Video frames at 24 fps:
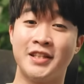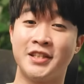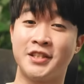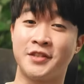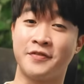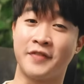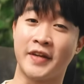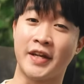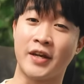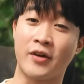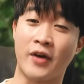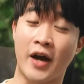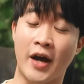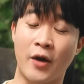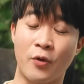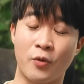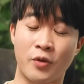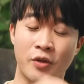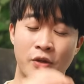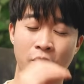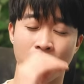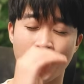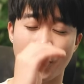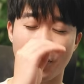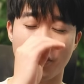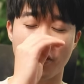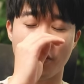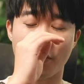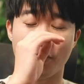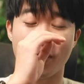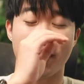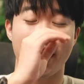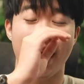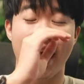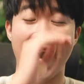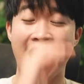in this video, I will go
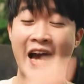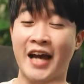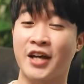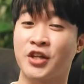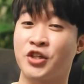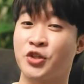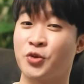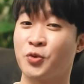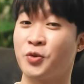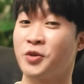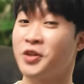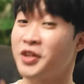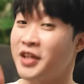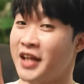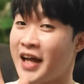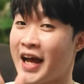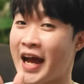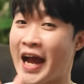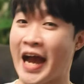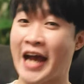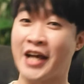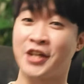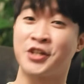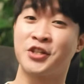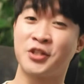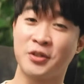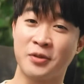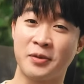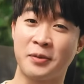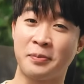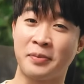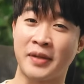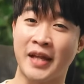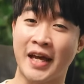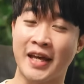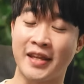through an actual
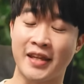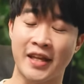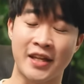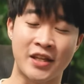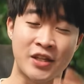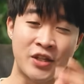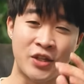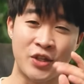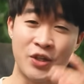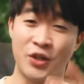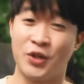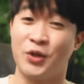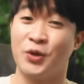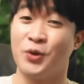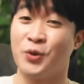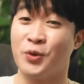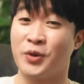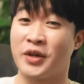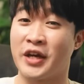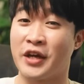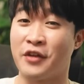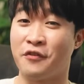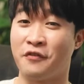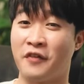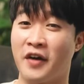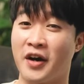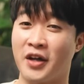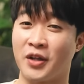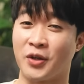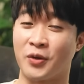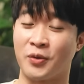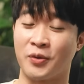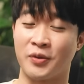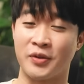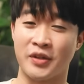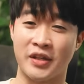actionable plan that you can
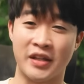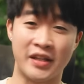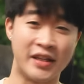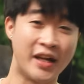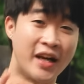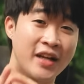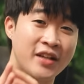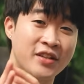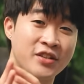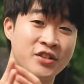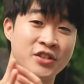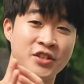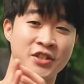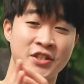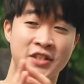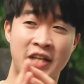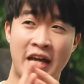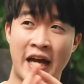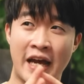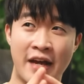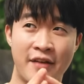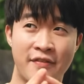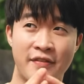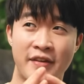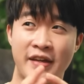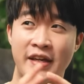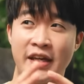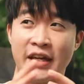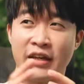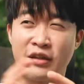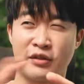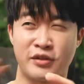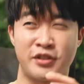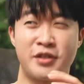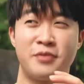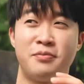follow, not just
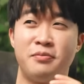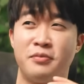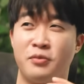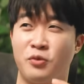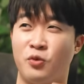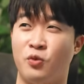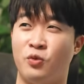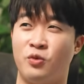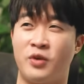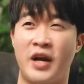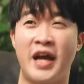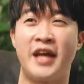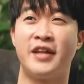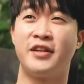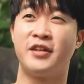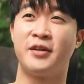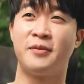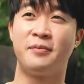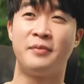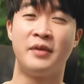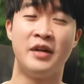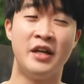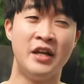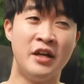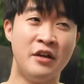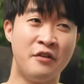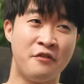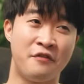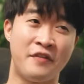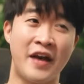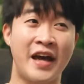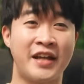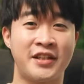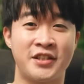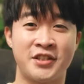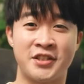having some random
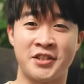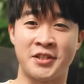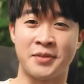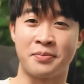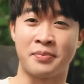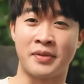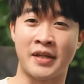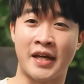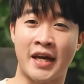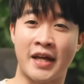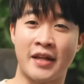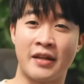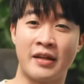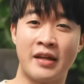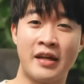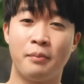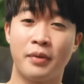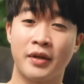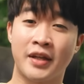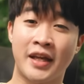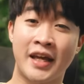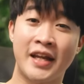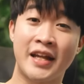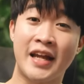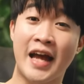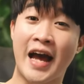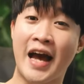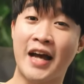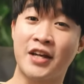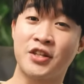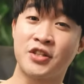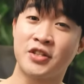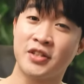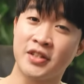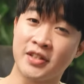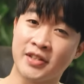fantasy plan, but can
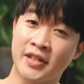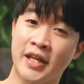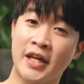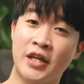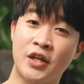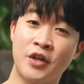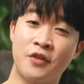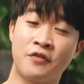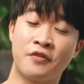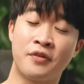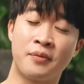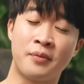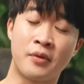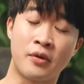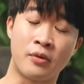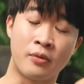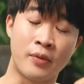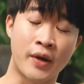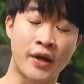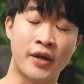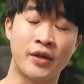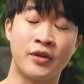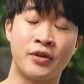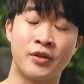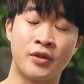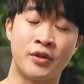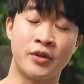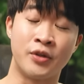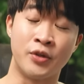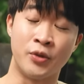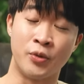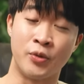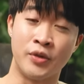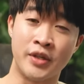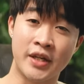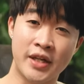actually take you from a regular
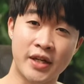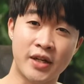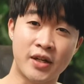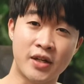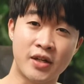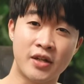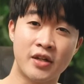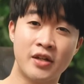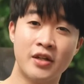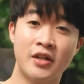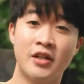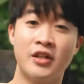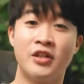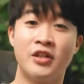new year